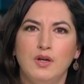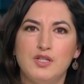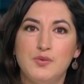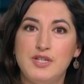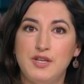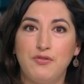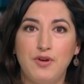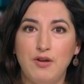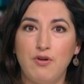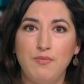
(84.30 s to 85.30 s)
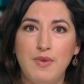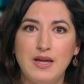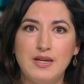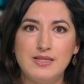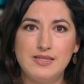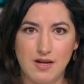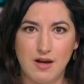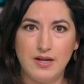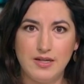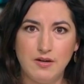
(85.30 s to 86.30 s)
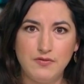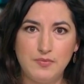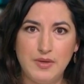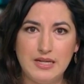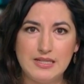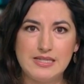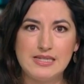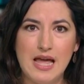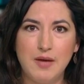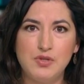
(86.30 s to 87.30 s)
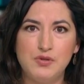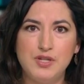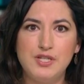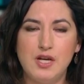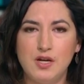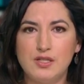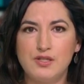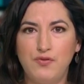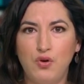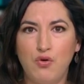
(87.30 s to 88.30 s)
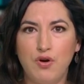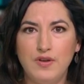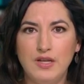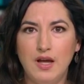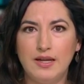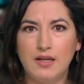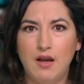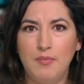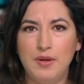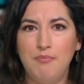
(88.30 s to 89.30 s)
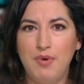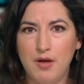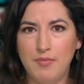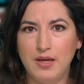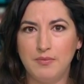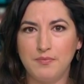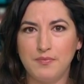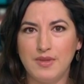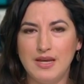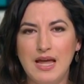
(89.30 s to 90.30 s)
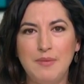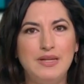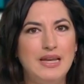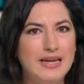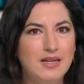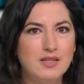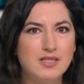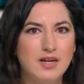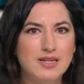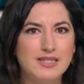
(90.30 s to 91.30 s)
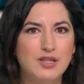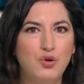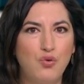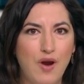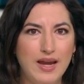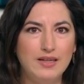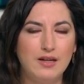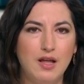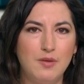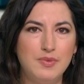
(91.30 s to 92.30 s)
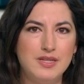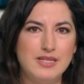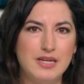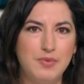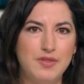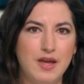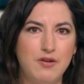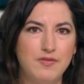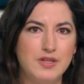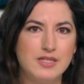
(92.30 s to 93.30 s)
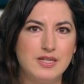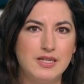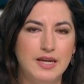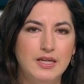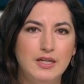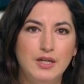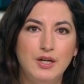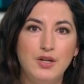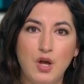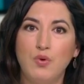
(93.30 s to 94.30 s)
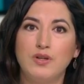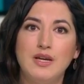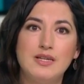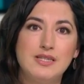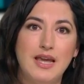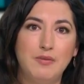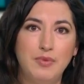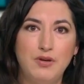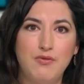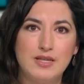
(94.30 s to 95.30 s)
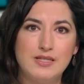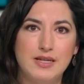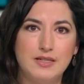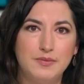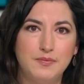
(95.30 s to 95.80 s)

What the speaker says: 23-year-old man has died after being stabbed on the dance floor of a nightclub in Birmingham. It happened late last night at the Crane Club in the Digbeth area of the city. No one has yet been arrested.